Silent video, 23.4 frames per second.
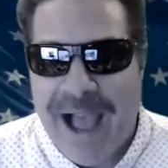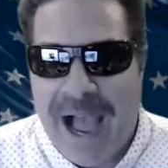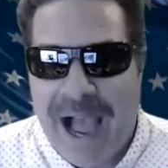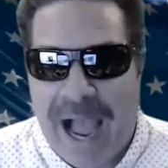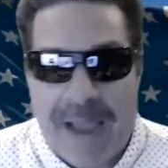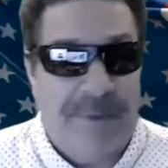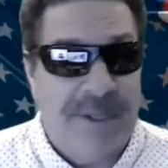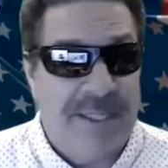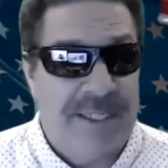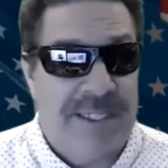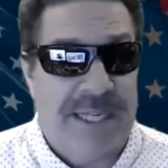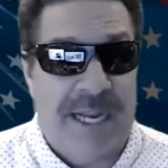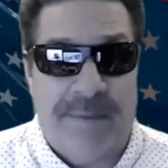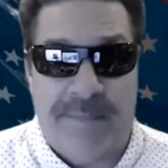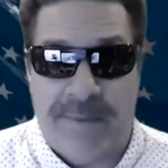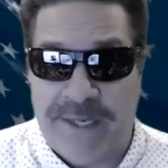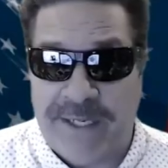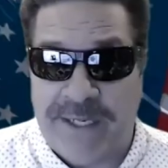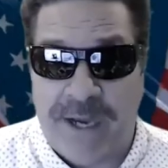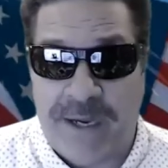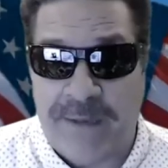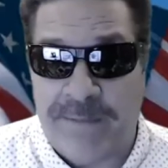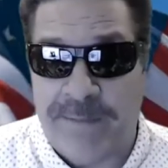I must not be
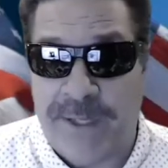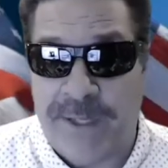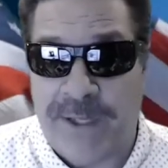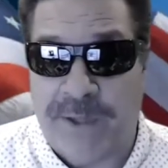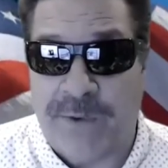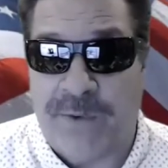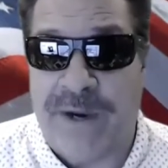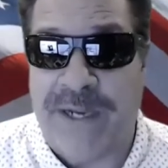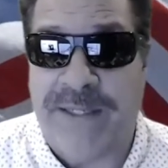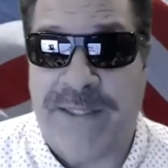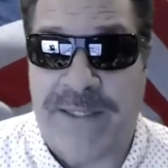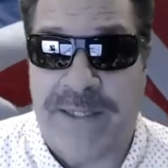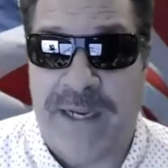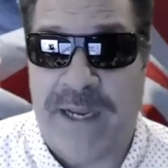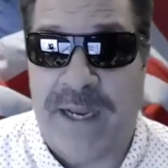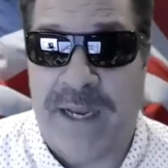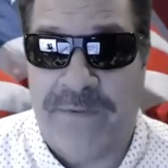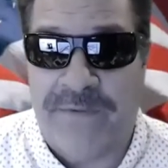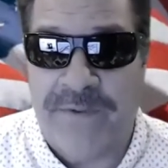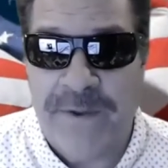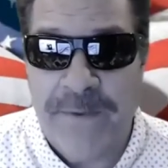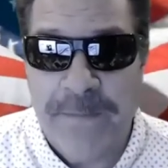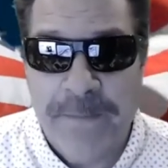talking about the right stuff.